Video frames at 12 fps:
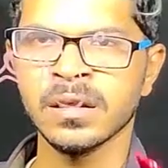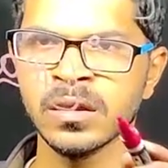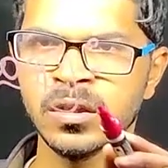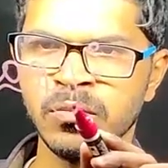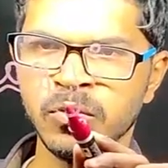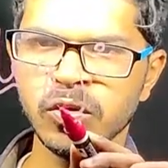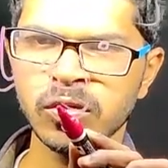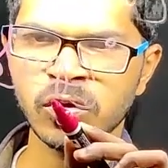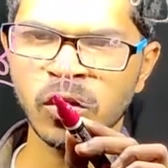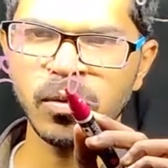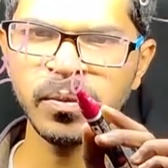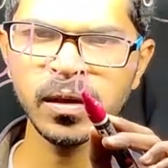the most
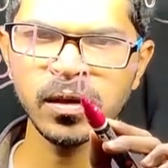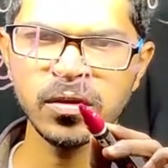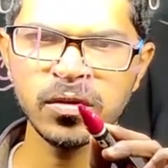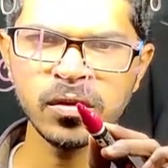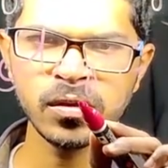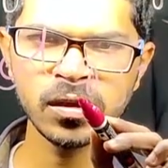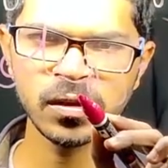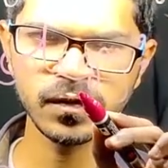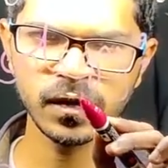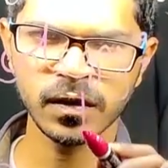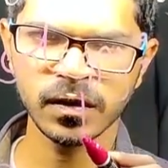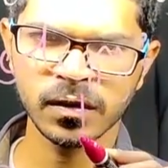commonly used
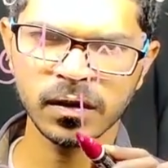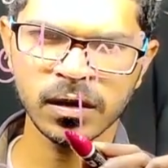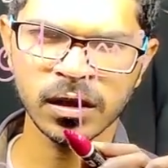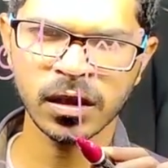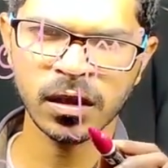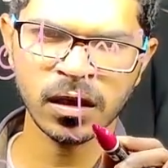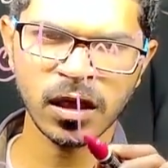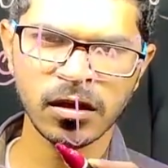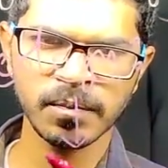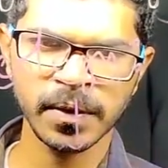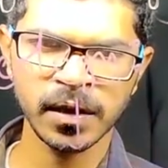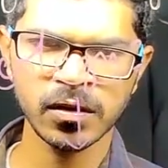word,
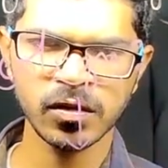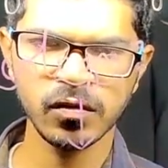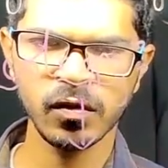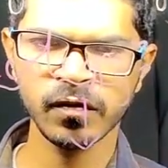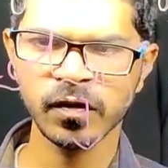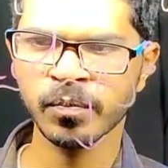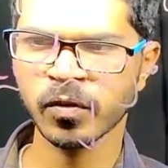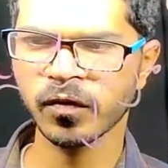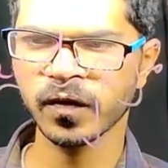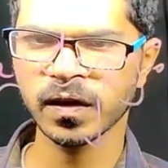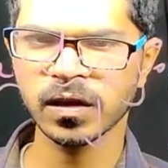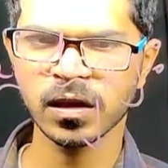irrespective of the
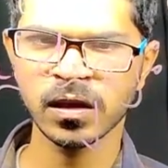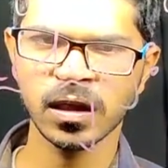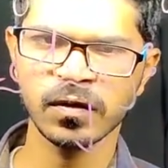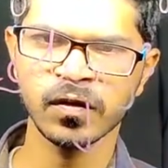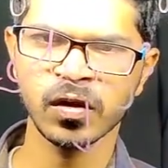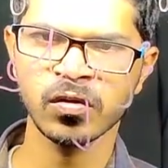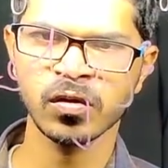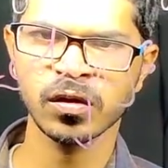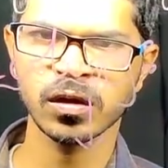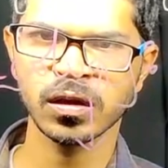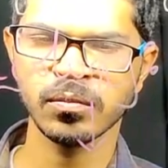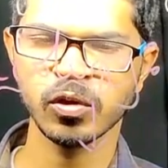profession that we are
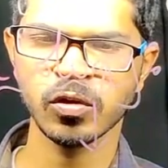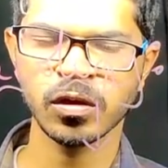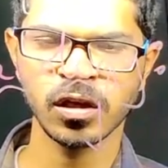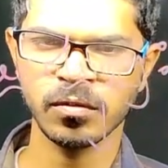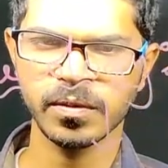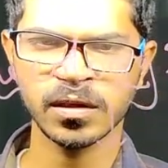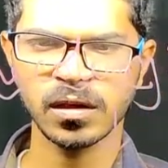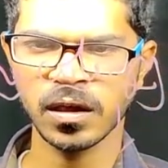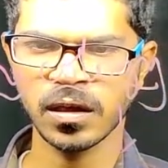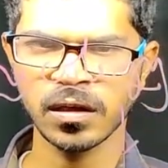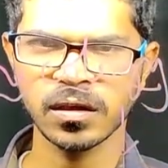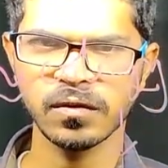talking about, the
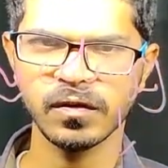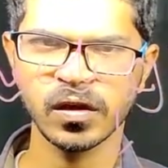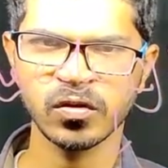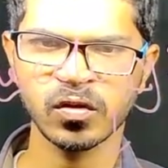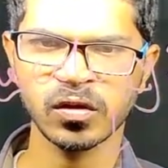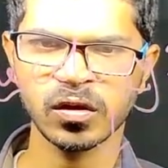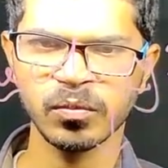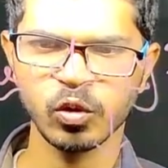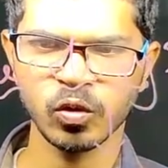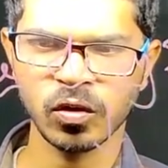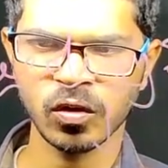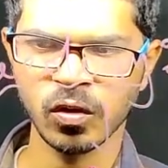specialization we are talking
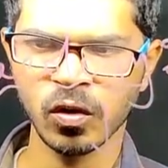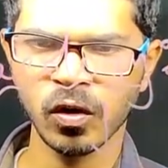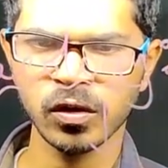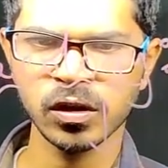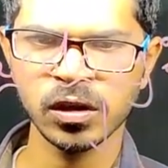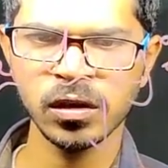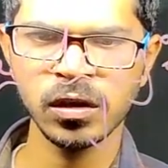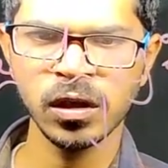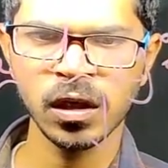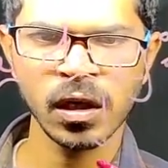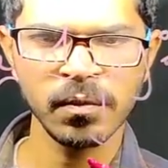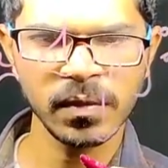about, logy
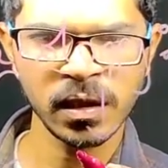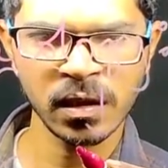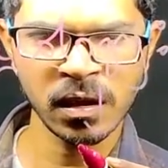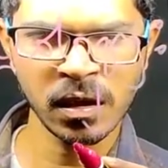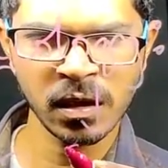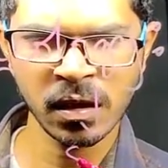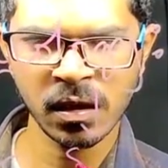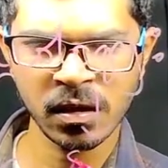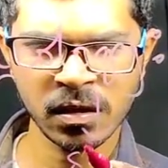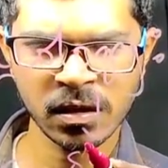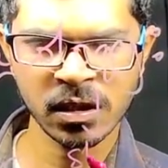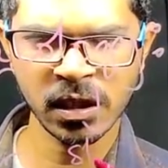means
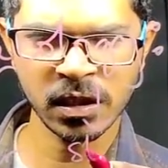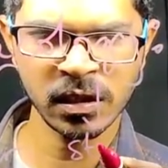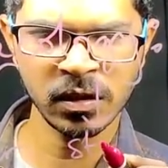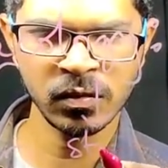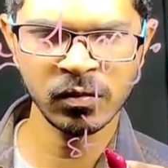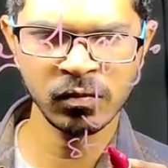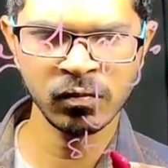study.